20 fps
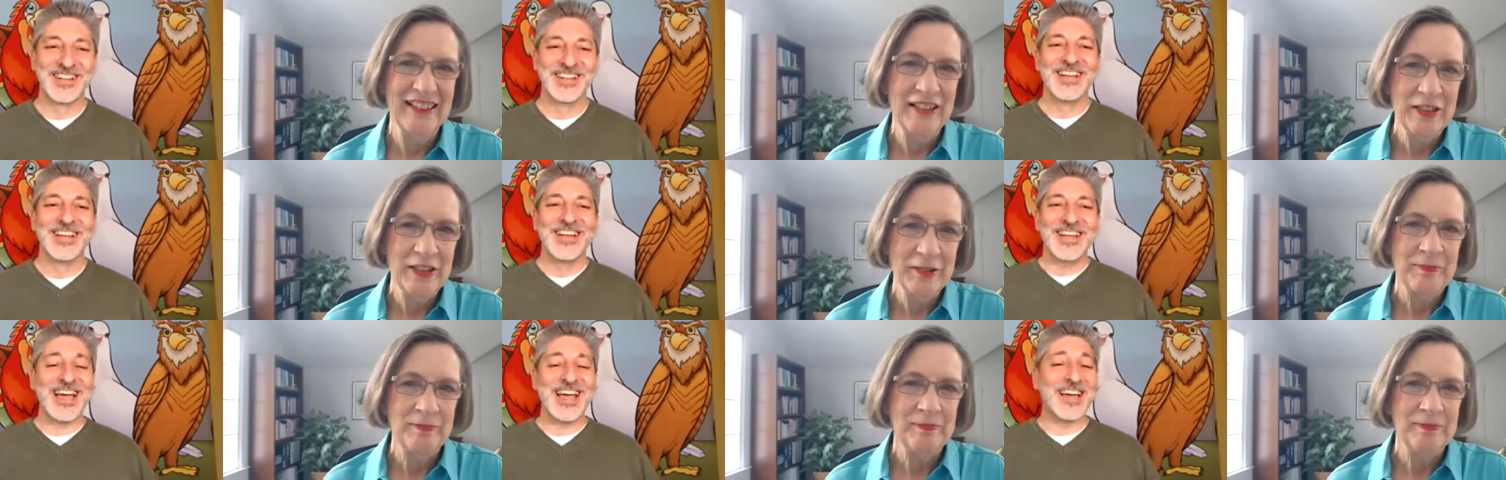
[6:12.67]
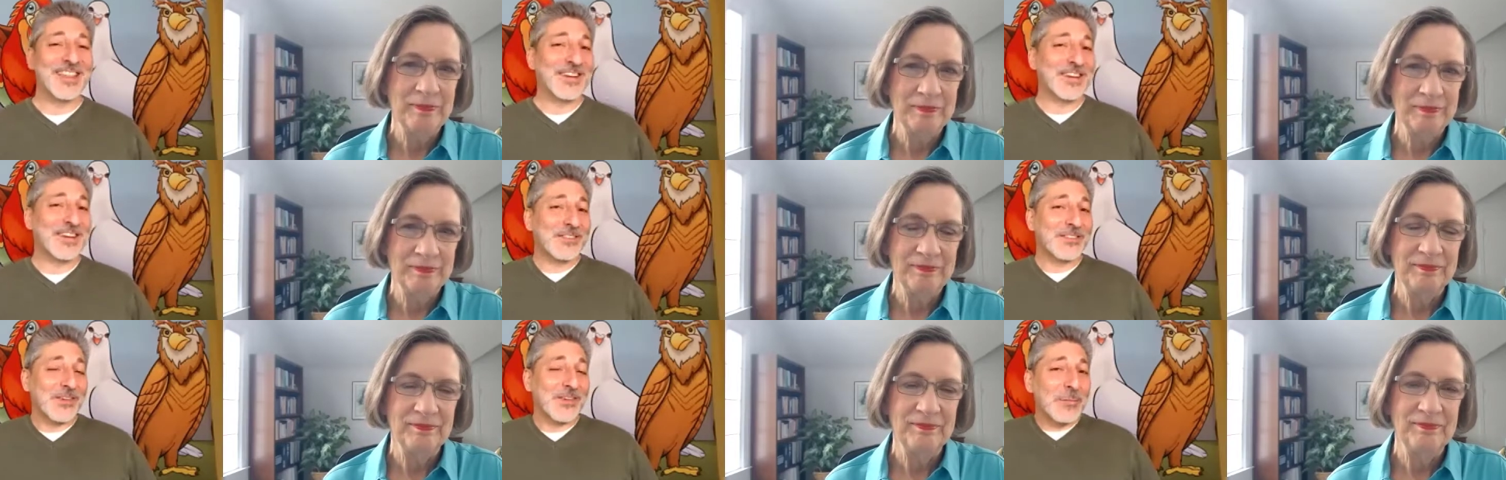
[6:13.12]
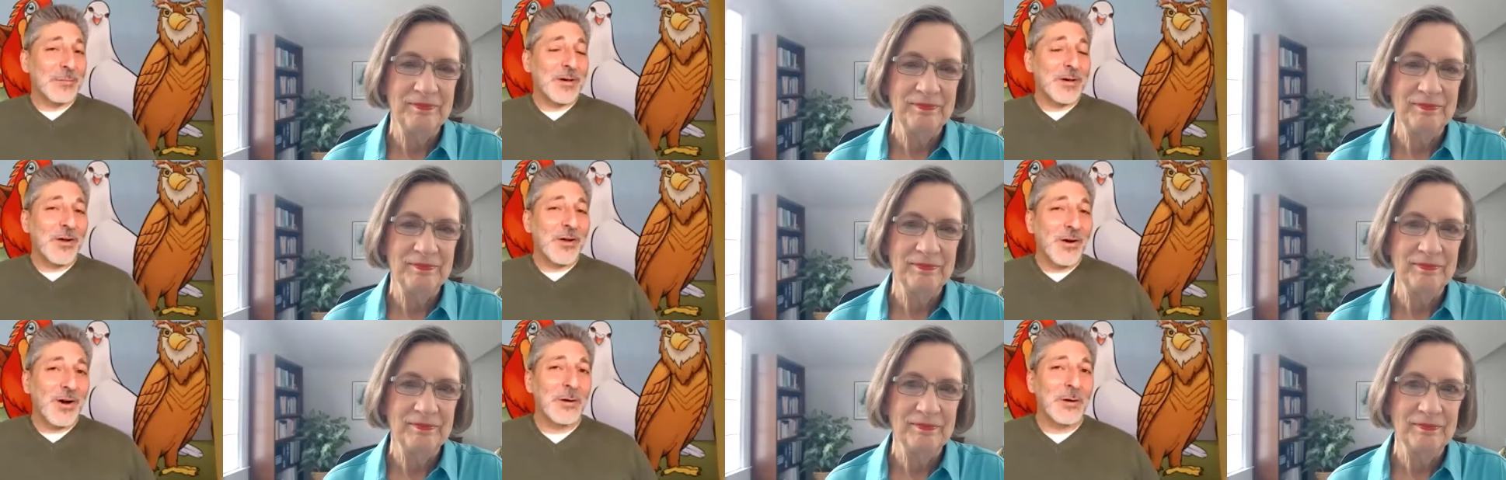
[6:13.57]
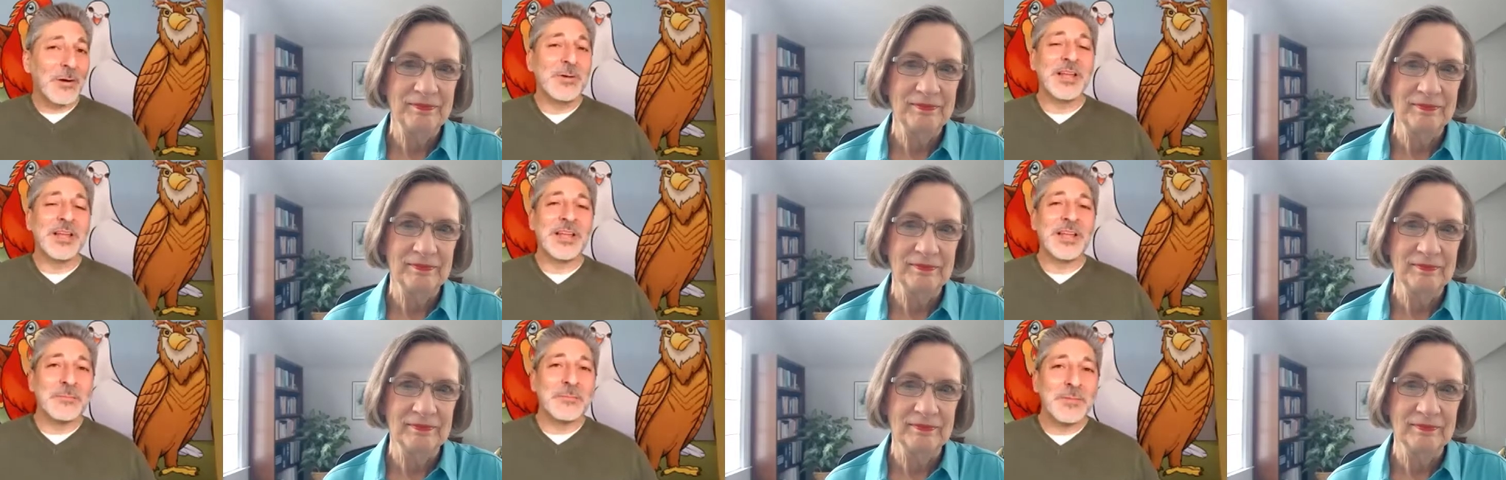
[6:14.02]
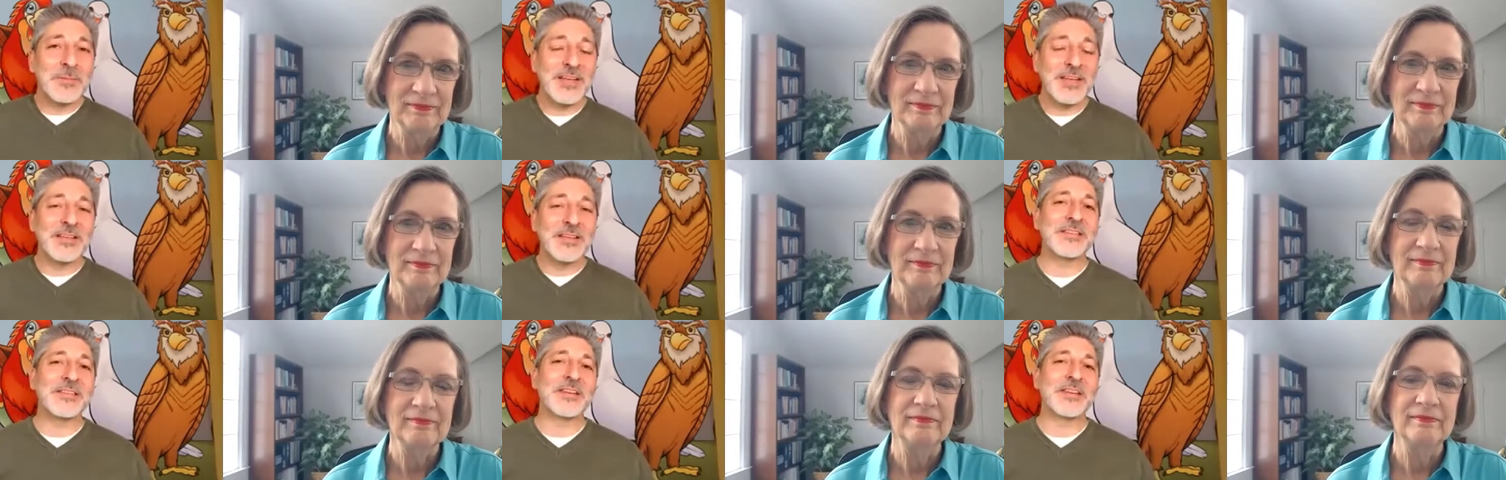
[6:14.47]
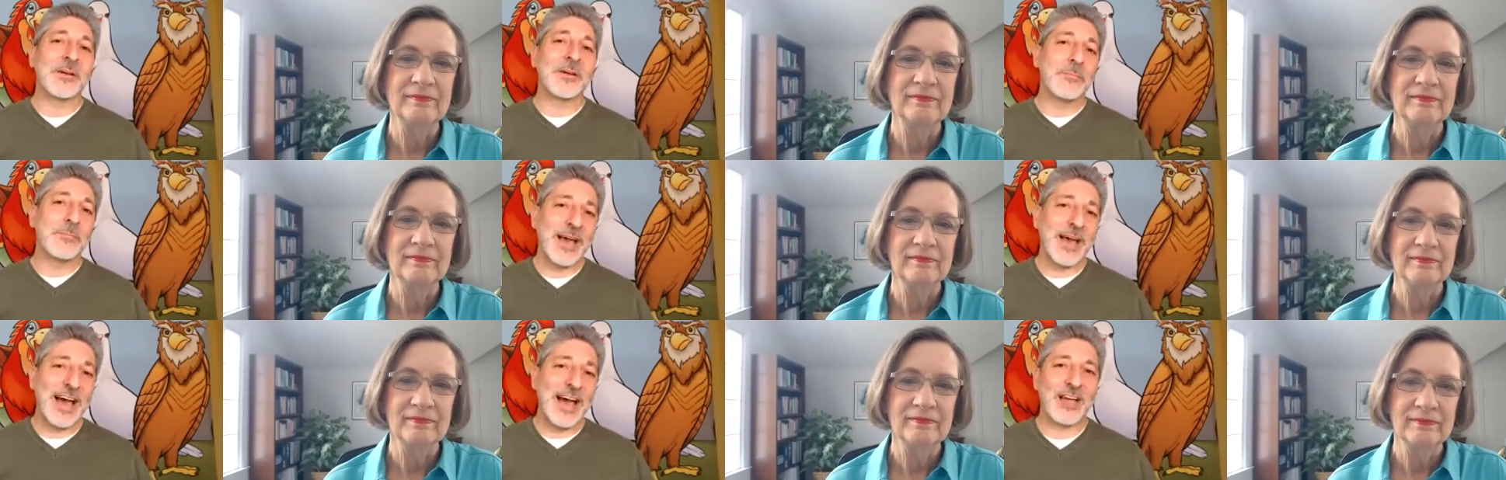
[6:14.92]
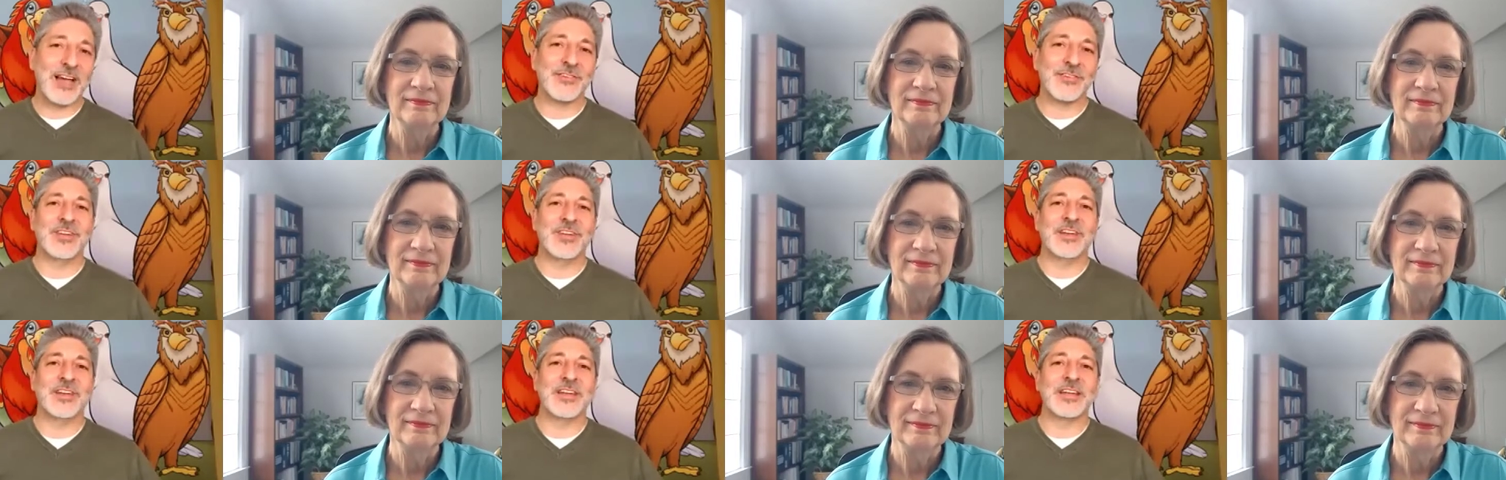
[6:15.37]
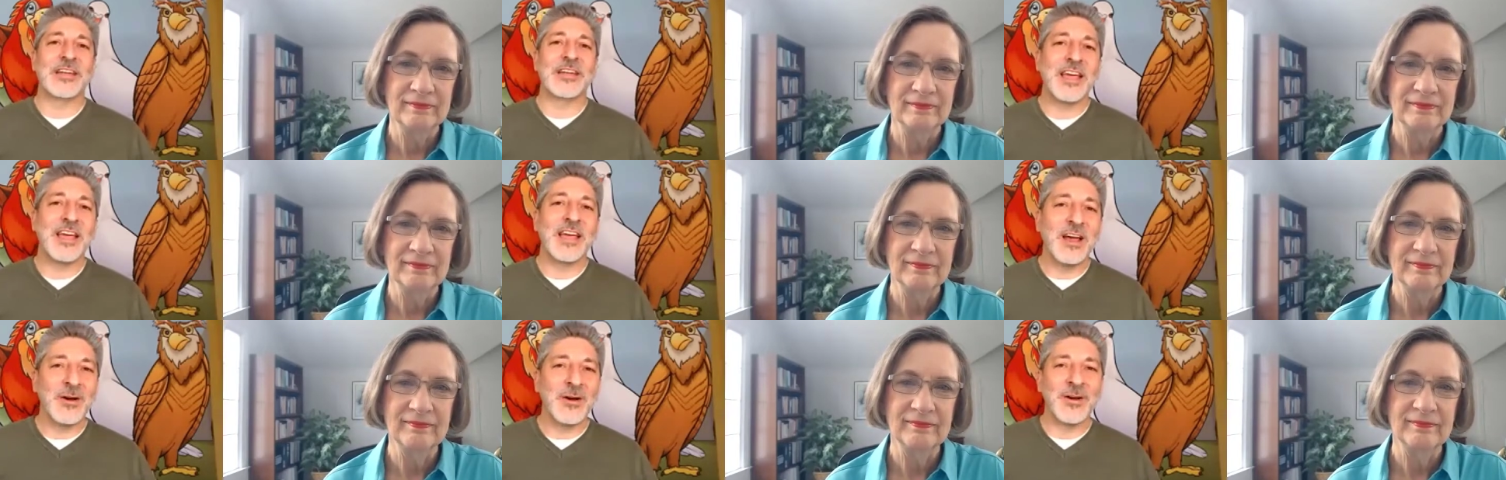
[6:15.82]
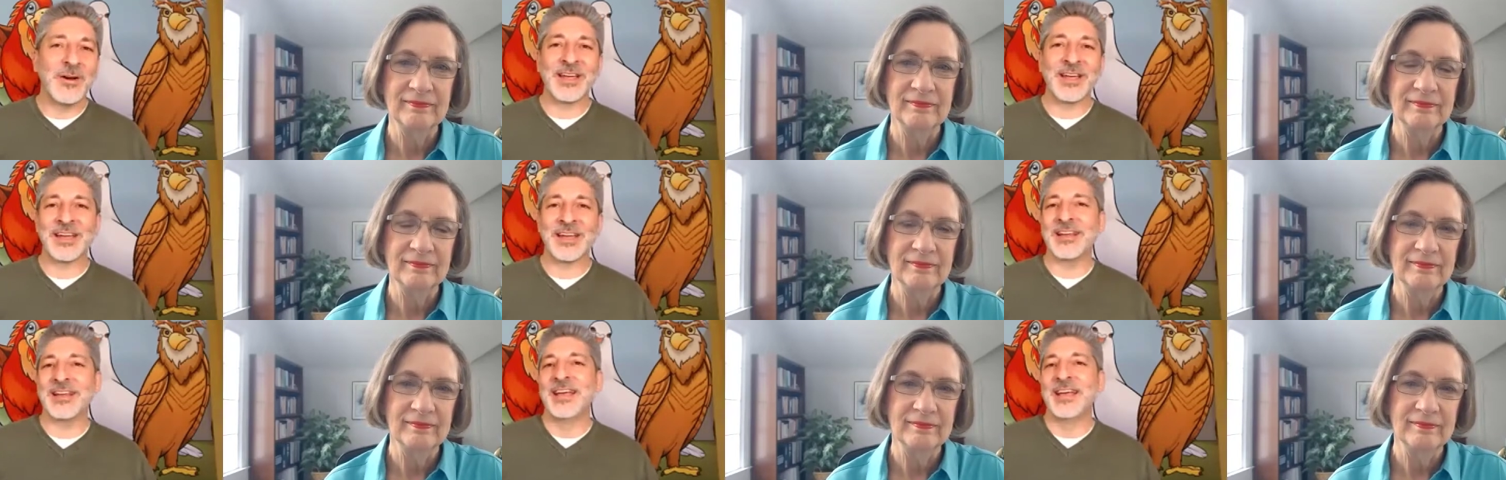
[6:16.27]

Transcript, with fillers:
Speaker 1: Yeah, it's all about harmony and peace and compassion and caring and